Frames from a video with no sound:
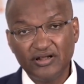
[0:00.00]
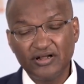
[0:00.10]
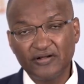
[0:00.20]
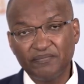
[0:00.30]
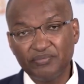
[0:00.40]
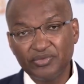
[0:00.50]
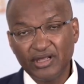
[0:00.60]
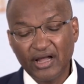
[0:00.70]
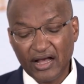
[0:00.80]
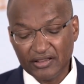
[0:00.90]

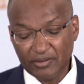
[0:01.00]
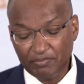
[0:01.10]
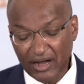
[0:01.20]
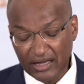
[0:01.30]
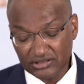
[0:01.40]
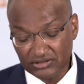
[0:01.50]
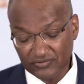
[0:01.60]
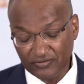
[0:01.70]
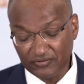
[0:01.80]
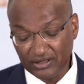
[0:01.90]
other parts of
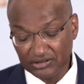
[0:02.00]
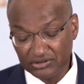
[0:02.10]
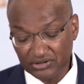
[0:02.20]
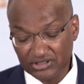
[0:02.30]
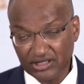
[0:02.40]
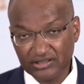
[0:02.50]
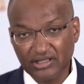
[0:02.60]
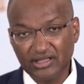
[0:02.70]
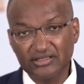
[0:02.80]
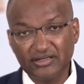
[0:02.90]
the financial sector
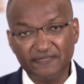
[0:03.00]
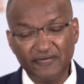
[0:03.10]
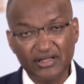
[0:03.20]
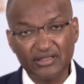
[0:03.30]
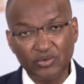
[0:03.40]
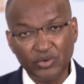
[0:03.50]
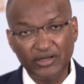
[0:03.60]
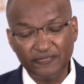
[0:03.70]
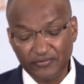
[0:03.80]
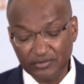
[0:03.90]
that are farther away
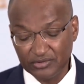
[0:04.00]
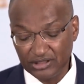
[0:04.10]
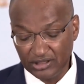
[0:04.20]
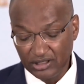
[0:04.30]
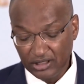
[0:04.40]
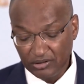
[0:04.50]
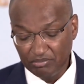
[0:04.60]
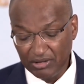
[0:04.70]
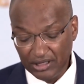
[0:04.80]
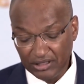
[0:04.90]
from the
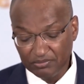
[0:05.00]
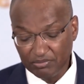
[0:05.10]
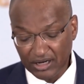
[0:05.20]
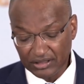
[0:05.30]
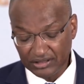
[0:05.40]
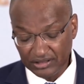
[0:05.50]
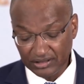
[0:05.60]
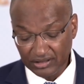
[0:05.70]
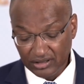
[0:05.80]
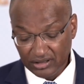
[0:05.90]
main
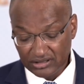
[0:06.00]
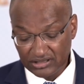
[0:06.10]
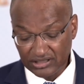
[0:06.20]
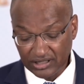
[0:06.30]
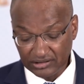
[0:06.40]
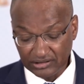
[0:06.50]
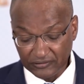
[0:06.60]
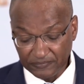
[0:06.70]
banking sector.